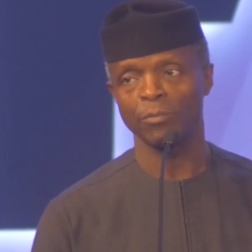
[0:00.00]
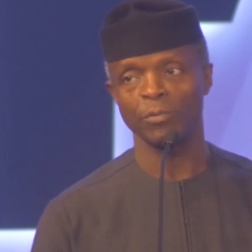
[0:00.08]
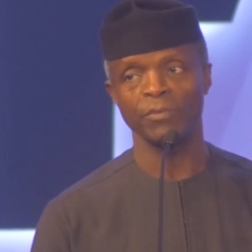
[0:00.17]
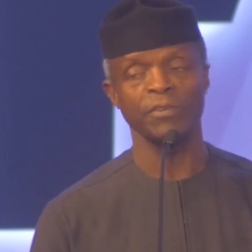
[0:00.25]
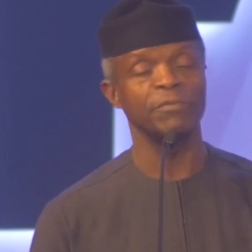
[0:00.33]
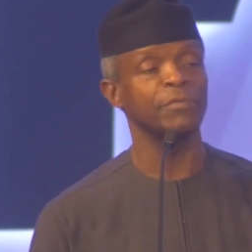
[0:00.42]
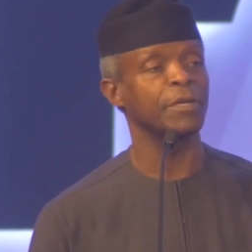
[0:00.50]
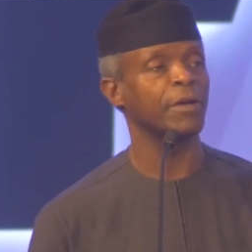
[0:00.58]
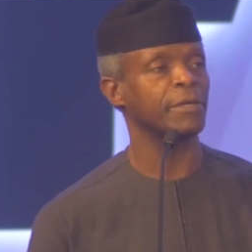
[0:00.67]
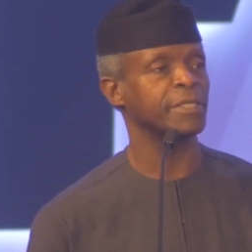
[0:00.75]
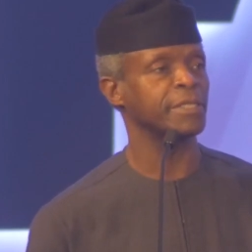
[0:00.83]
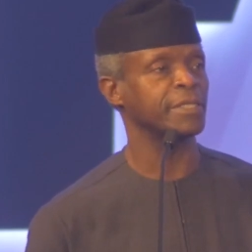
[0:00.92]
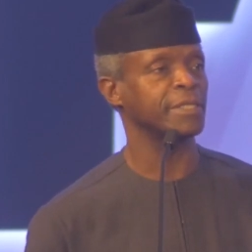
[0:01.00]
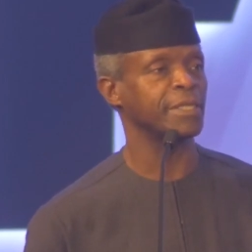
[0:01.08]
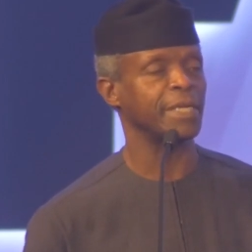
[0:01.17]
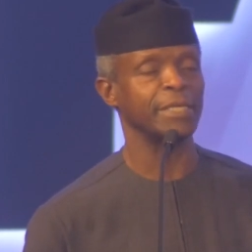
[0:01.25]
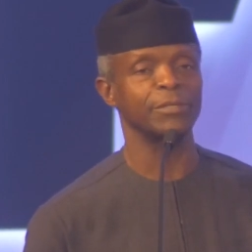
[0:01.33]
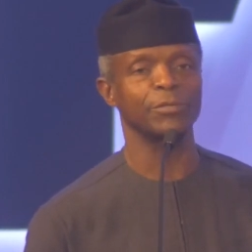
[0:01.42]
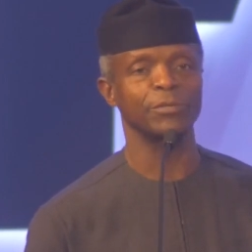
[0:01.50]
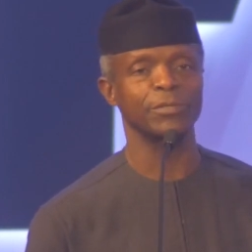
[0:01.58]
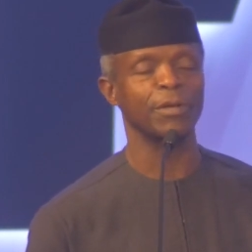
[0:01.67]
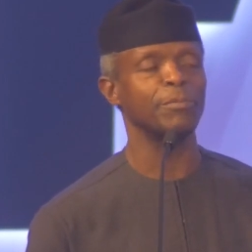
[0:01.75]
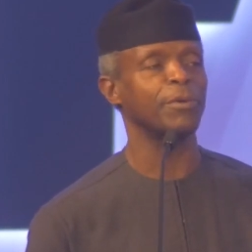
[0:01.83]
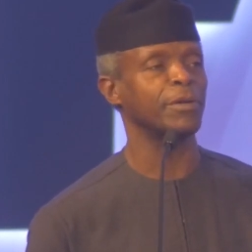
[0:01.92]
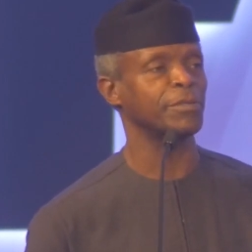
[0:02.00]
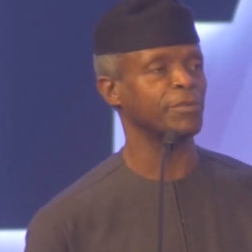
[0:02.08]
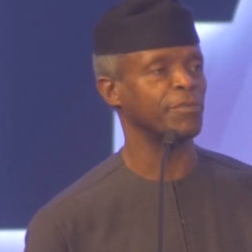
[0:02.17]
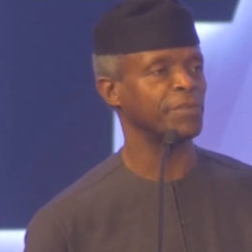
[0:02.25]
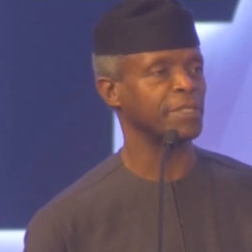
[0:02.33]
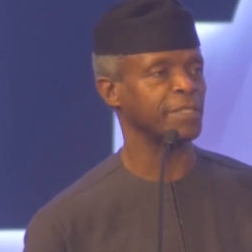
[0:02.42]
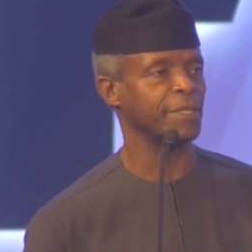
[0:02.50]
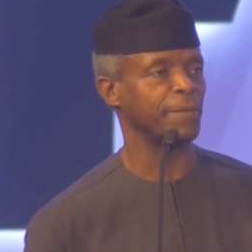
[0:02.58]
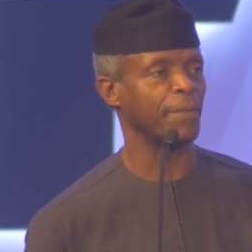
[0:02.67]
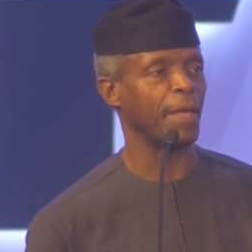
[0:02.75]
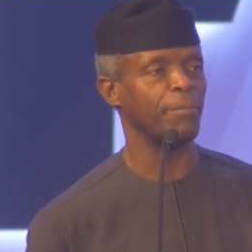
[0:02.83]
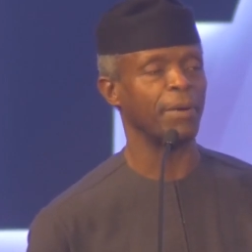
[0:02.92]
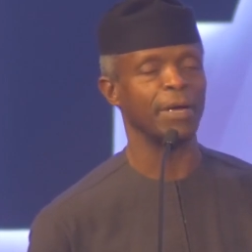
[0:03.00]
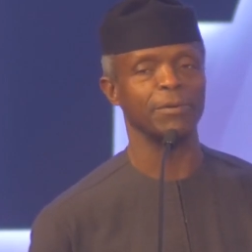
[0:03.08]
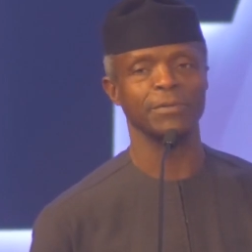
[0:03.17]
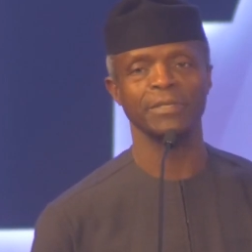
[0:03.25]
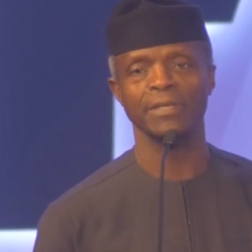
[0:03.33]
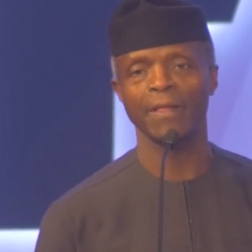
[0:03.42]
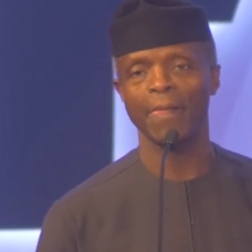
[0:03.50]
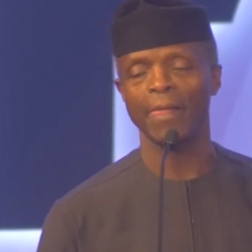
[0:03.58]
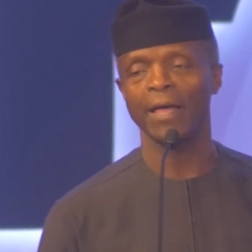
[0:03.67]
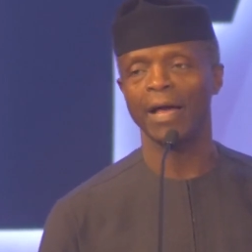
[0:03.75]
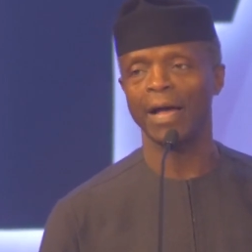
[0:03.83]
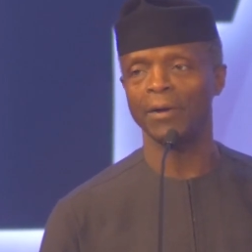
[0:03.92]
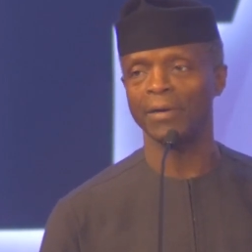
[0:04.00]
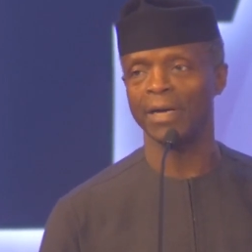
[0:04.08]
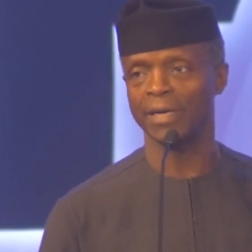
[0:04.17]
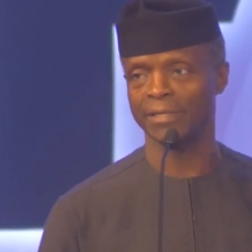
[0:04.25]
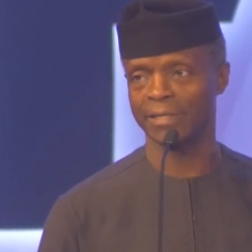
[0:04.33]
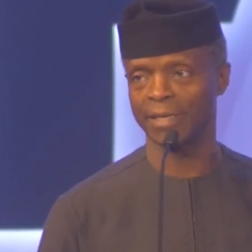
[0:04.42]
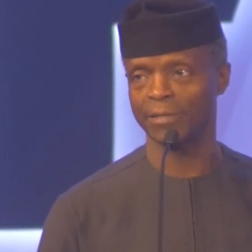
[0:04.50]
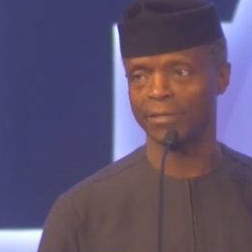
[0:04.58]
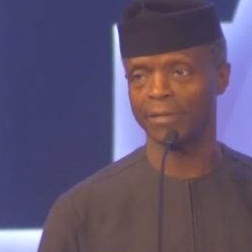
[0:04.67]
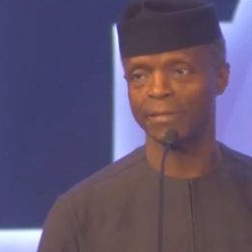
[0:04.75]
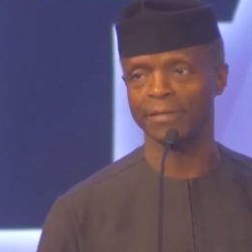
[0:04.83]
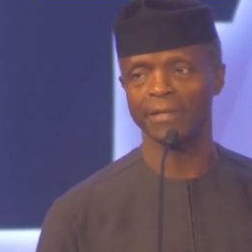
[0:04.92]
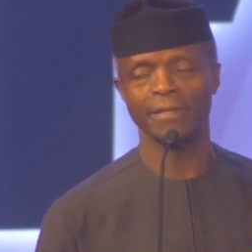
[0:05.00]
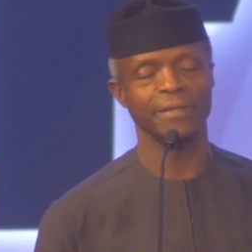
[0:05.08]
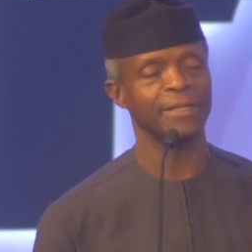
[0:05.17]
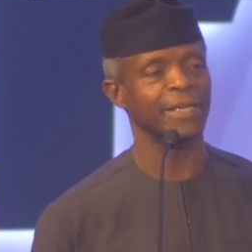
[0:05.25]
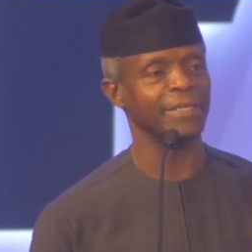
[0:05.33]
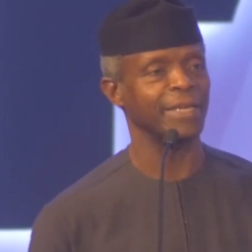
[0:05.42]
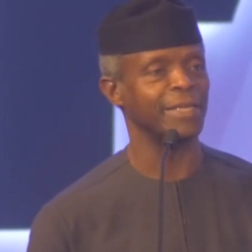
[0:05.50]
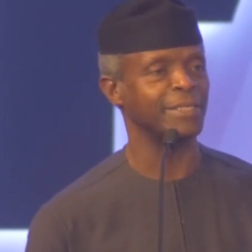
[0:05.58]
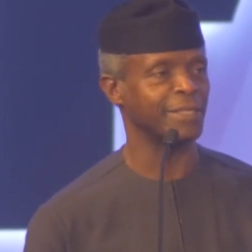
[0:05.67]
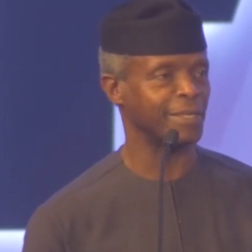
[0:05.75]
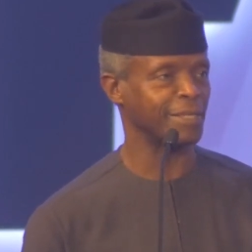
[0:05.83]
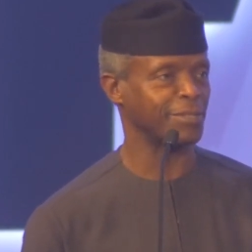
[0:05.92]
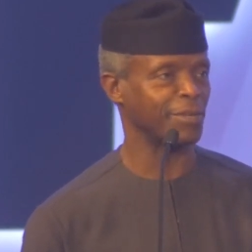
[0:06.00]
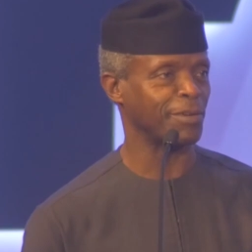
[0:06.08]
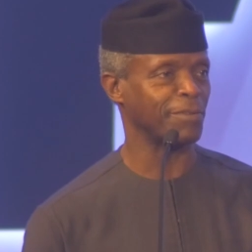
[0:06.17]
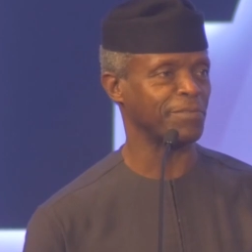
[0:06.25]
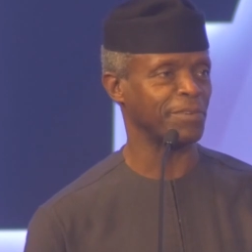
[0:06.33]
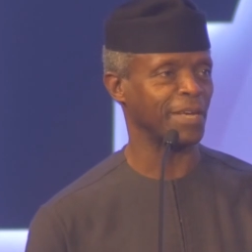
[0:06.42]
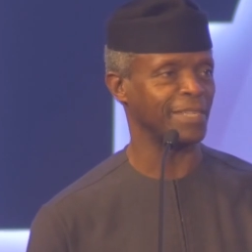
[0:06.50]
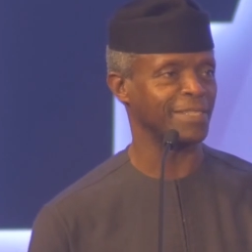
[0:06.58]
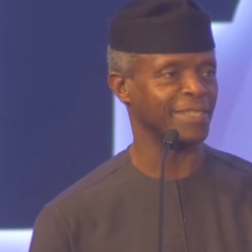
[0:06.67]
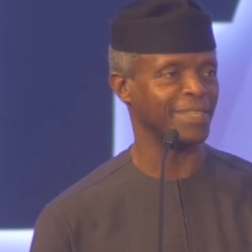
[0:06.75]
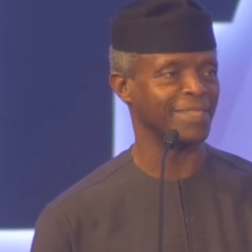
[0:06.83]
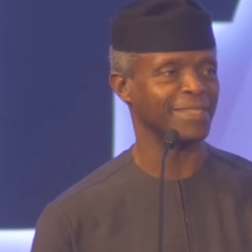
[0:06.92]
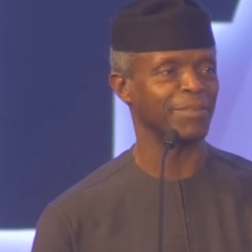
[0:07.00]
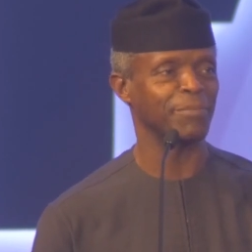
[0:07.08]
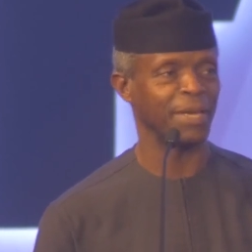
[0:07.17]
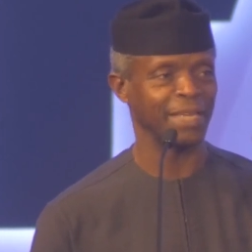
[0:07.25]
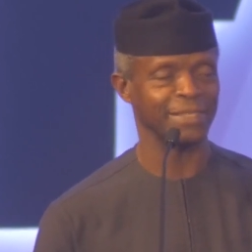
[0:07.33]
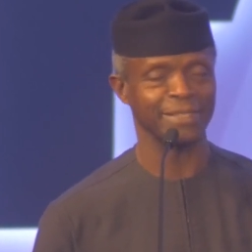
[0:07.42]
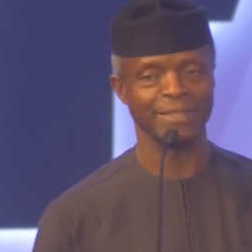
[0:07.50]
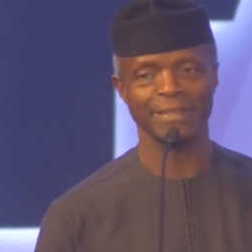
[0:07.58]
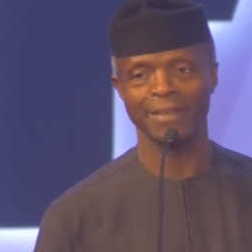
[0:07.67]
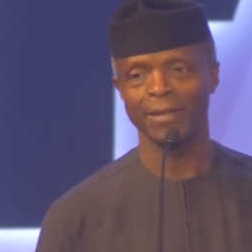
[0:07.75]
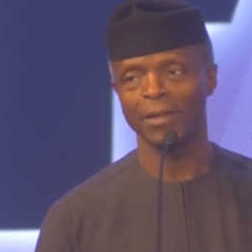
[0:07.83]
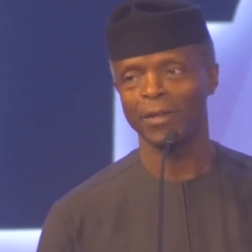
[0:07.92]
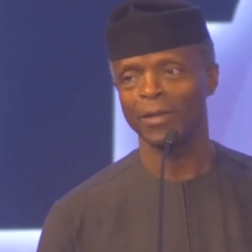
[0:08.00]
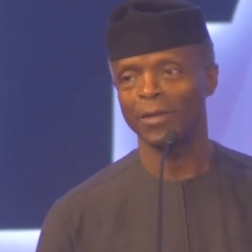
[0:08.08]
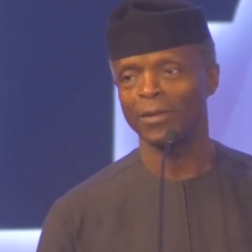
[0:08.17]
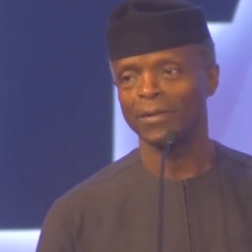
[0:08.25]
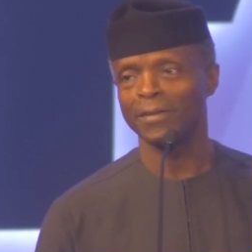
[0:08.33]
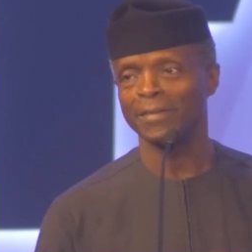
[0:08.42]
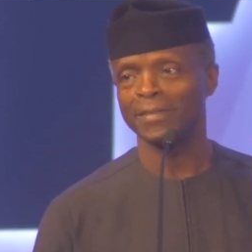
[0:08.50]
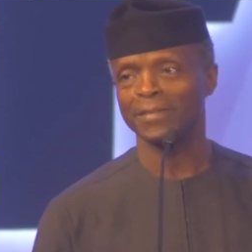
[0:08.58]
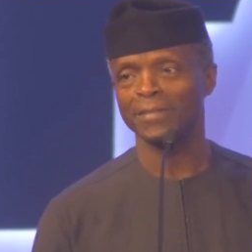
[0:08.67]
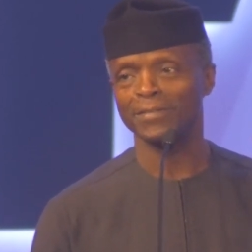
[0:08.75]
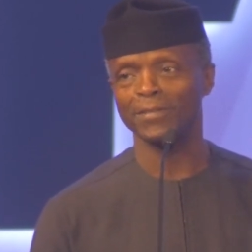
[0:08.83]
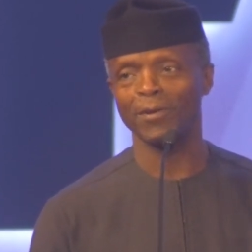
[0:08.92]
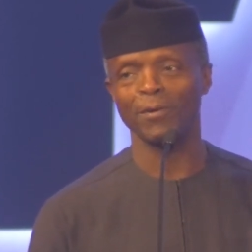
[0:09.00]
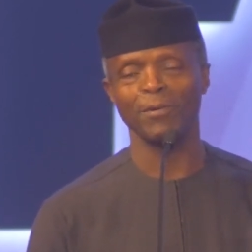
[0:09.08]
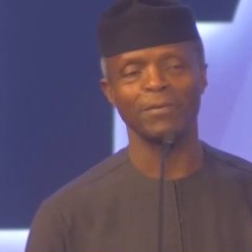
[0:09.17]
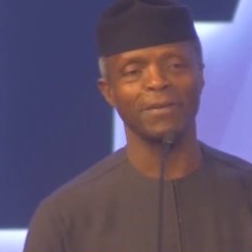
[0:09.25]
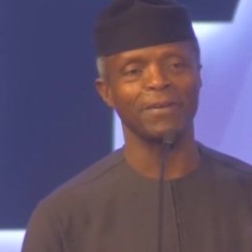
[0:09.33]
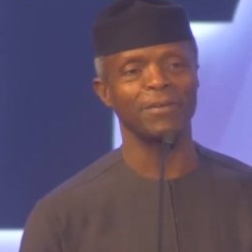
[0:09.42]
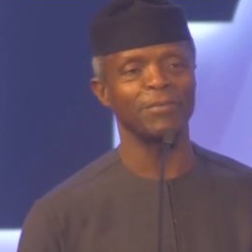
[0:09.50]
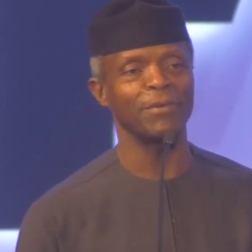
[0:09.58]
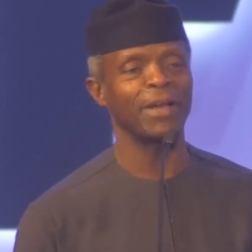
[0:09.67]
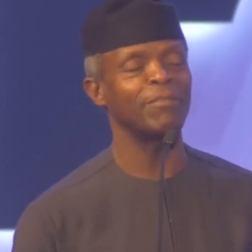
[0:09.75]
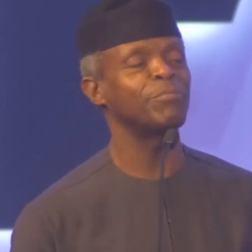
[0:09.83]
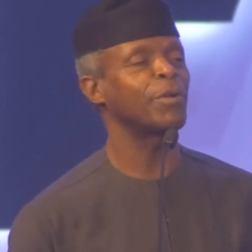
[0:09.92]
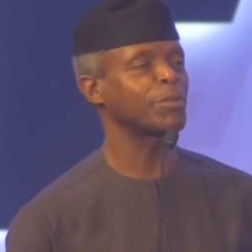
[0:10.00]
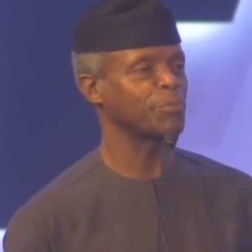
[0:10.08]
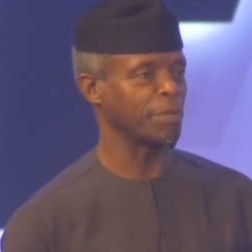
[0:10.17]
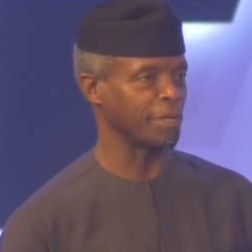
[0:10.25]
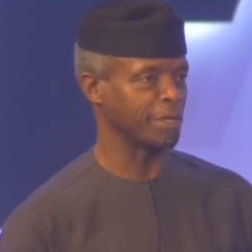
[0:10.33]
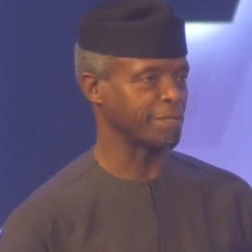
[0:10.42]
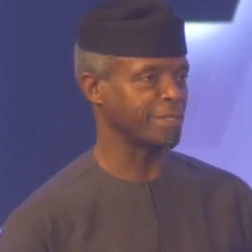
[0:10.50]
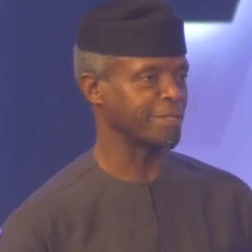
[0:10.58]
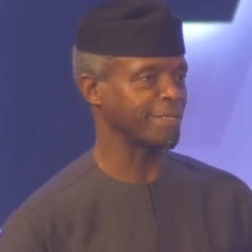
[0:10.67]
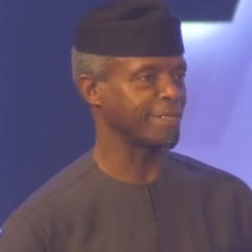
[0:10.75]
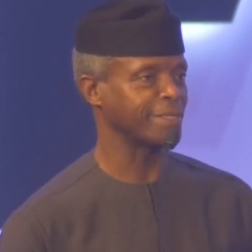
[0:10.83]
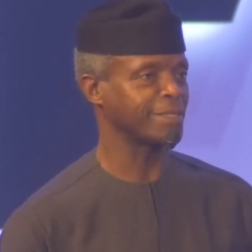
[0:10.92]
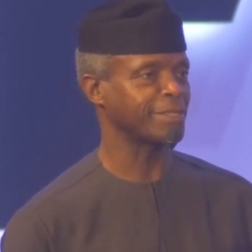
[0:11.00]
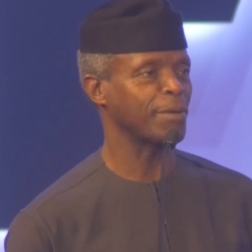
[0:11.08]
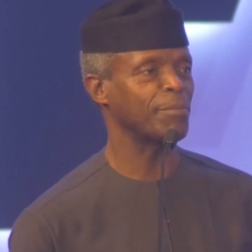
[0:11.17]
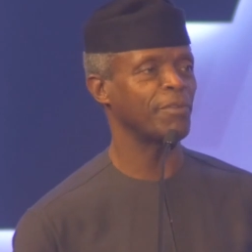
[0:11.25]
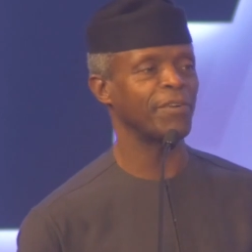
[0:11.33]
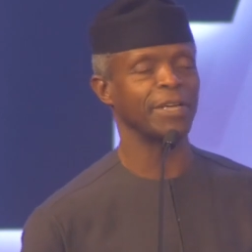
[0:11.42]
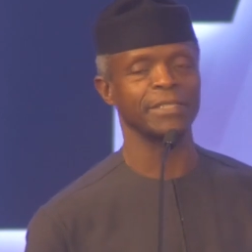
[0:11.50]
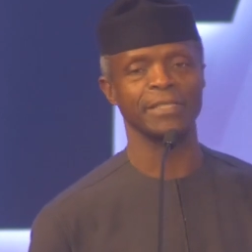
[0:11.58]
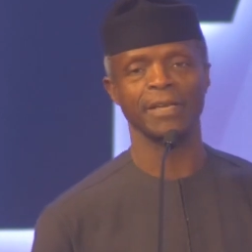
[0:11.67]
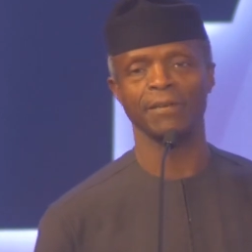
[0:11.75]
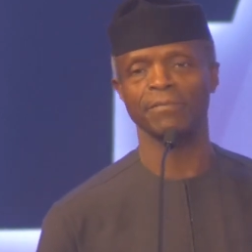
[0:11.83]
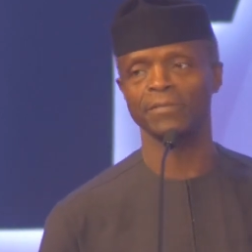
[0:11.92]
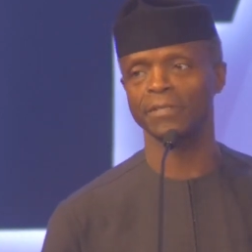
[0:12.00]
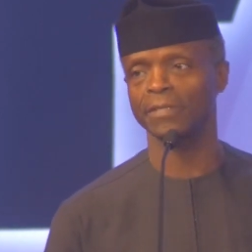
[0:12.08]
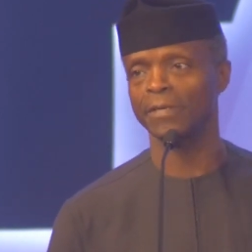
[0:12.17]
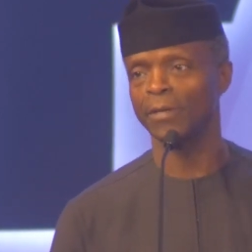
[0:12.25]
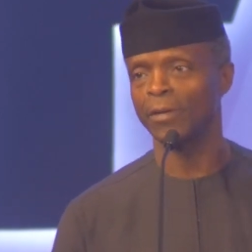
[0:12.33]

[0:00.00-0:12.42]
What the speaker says: We've even gotten into some controversy about our assertion that Nigeria's jollof rice is the best. So we have brought with us some of our chefs